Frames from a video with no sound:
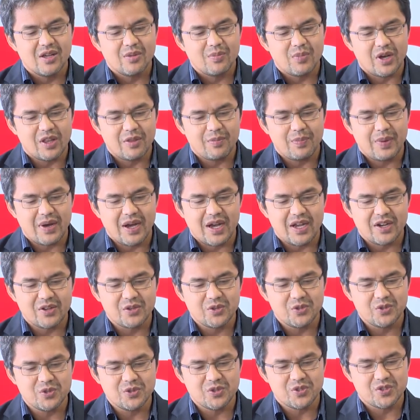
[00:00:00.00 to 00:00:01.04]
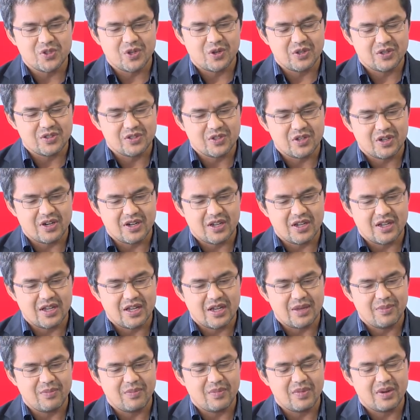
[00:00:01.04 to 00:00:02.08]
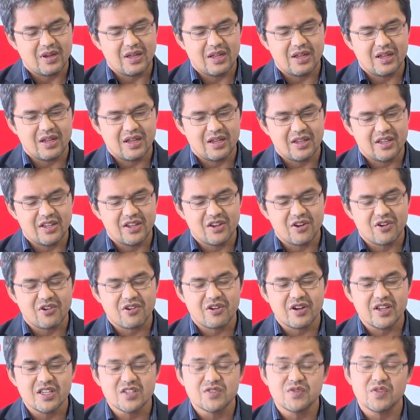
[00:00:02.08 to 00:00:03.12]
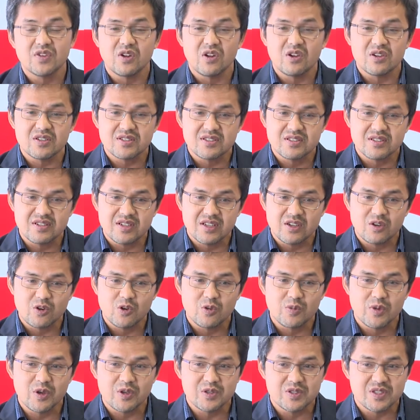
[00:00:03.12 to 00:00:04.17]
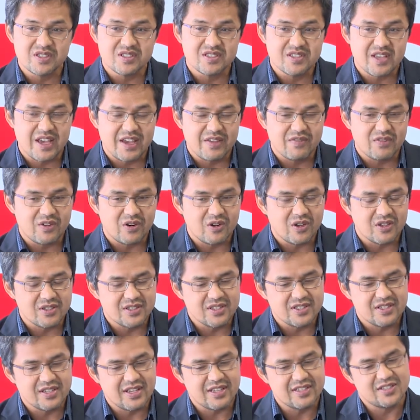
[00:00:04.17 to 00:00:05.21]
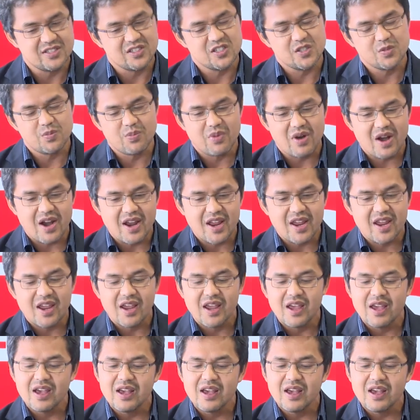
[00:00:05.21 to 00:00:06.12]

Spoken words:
by the particles, so it's got a increased velocity, almost the same velocity as the spray.